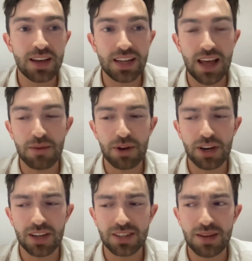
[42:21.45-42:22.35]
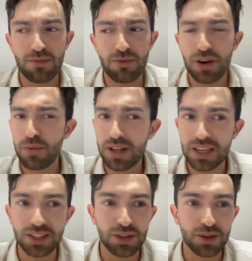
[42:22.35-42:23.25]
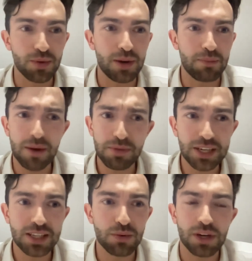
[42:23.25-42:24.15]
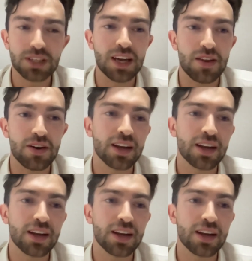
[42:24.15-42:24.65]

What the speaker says: in Latin America seem very willing to publicly work together.